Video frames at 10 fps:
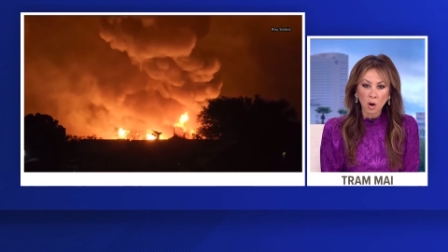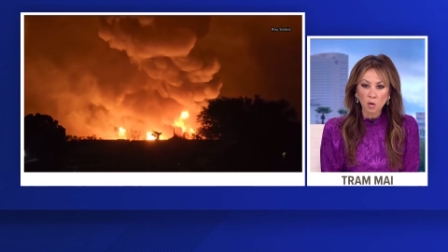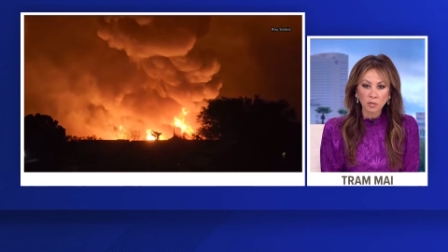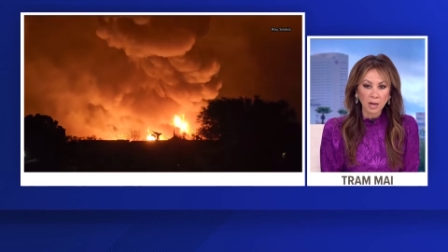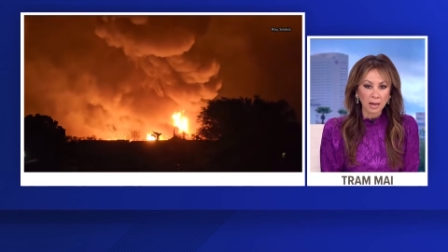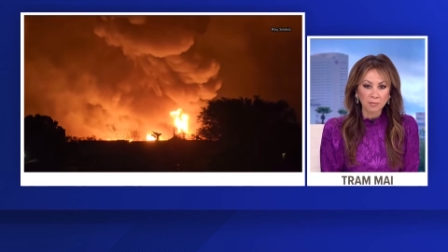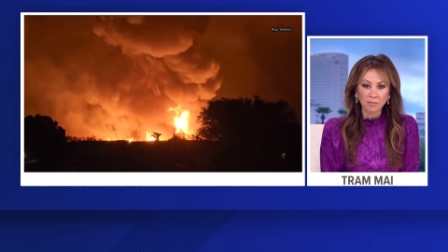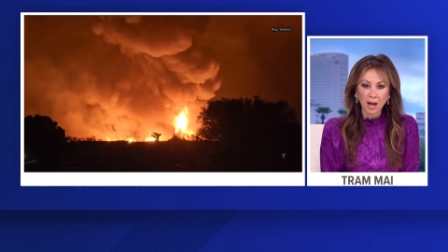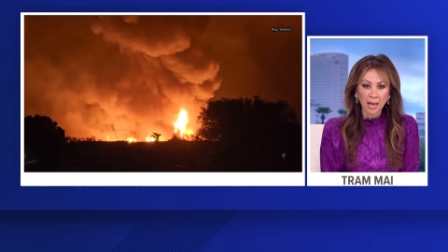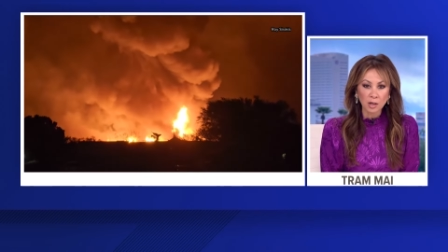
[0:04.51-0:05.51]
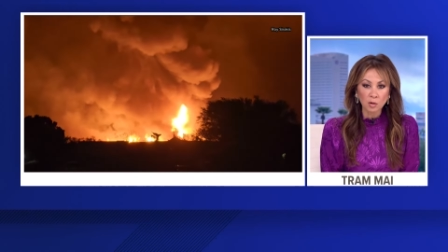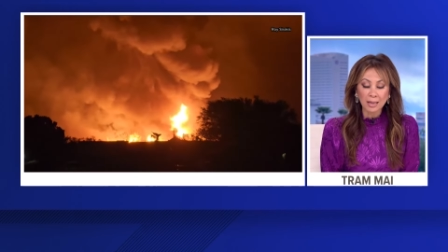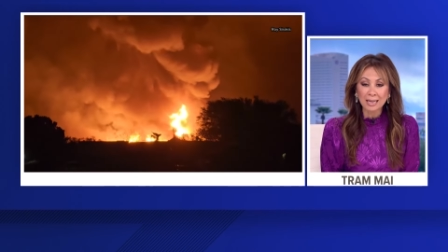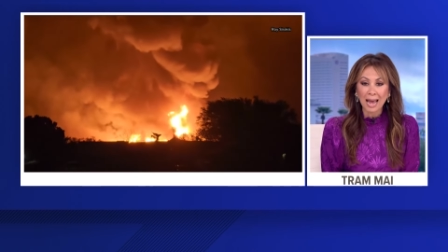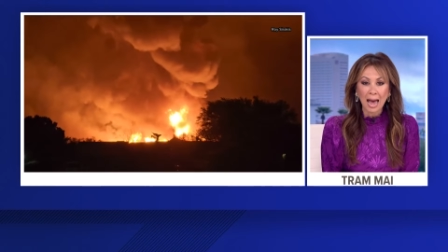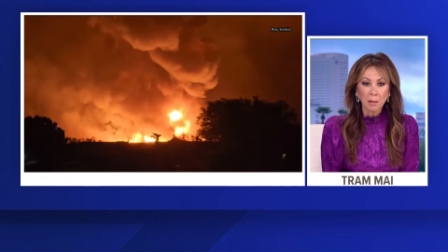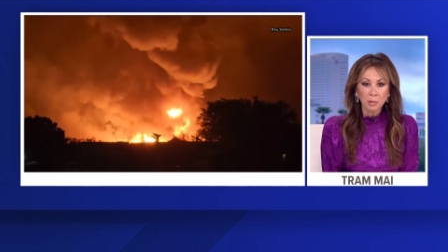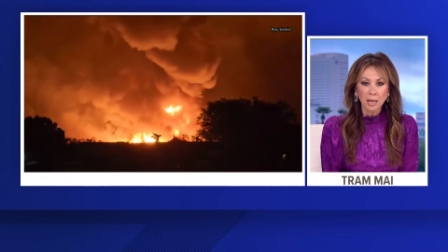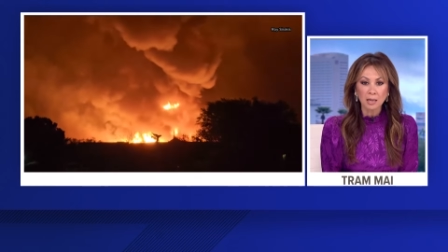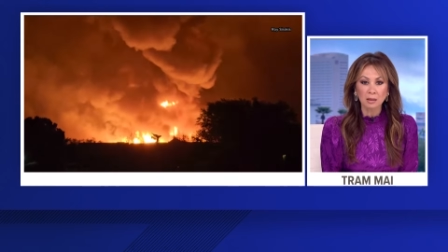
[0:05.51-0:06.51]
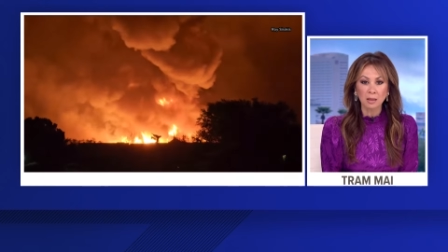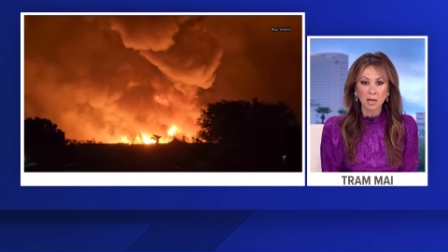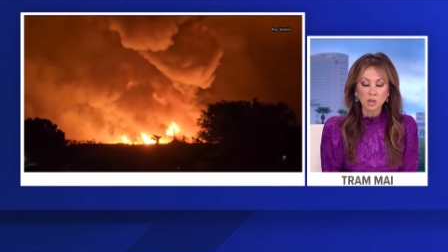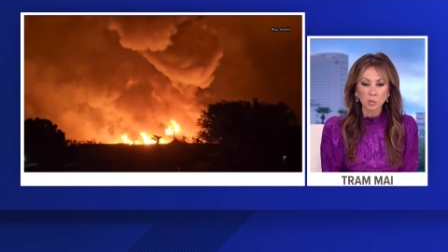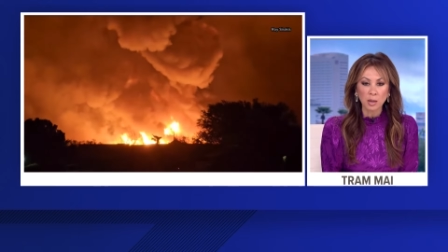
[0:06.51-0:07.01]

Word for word: overnight fire. It happened at a luxury